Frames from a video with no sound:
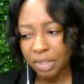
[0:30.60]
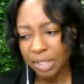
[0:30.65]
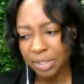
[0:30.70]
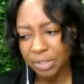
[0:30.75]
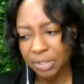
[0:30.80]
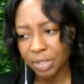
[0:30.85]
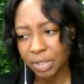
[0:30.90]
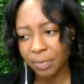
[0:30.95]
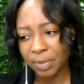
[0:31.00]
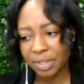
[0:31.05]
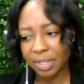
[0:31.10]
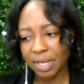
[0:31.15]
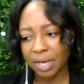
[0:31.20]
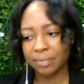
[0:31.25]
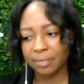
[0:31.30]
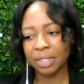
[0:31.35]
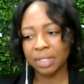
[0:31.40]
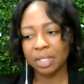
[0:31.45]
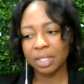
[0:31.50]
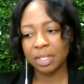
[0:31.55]
And so what
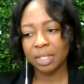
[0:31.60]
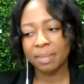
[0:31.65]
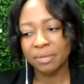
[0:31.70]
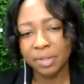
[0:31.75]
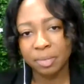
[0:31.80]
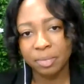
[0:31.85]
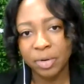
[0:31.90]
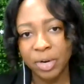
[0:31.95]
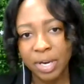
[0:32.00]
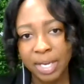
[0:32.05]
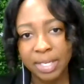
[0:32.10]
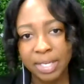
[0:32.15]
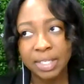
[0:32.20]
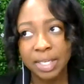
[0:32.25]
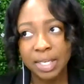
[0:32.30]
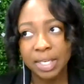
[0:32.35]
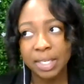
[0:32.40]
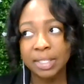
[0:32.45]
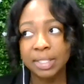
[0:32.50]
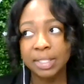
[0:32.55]
that really meant for the
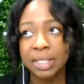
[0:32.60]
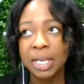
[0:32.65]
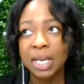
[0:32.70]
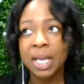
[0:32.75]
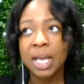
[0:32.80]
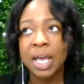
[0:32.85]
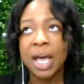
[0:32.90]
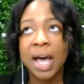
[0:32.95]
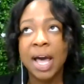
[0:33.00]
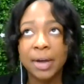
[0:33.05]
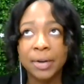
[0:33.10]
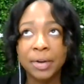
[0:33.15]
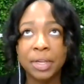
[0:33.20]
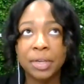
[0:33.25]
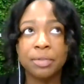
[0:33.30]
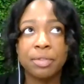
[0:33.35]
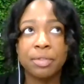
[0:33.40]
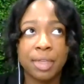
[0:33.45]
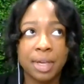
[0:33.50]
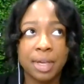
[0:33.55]
brand is, how do
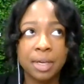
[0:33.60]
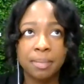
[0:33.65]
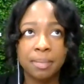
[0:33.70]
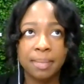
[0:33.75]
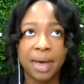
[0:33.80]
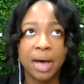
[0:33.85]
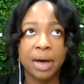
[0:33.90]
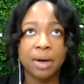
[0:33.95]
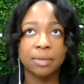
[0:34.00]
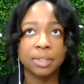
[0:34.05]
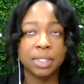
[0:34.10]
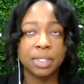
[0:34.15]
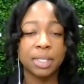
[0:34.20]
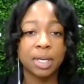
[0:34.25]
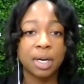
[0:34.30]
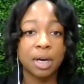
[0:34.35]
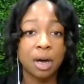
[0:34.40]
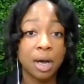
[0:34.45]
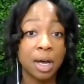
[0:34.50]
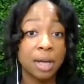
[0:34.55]
you think about
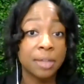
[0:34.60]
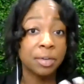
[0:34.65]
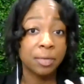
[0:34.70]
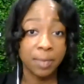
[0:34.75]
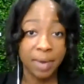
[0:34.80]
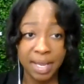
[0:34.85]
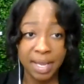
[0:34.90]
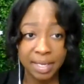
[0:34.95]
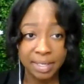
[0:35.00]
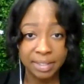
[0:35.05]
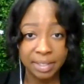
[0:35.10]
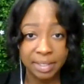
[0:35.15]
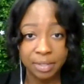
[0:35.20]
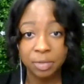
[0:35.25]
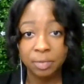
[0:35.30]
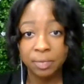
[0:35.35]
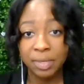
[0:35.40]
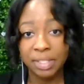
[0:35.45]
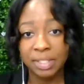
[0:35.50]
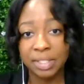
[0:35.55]
other ways,
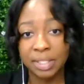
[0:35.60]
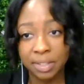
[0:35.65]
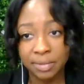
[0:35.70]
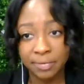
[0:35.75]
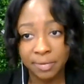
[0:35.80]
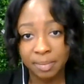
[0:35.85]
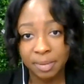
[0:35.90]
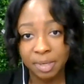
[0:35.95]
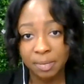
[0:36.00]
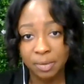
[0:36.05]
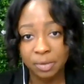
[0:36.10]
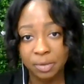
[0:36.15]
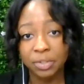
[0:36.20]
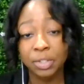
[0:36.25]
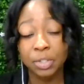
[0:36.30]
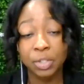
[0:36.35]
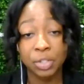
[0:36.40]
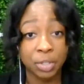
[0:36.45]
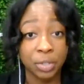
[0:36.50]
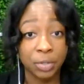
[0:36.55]
other reasons for people
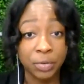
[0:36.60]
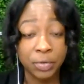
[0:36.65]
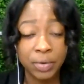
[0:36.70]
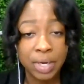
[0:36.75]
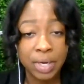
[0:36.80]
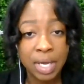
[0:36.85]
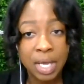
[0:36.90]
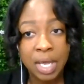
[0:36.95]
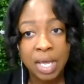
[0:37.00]
to chew?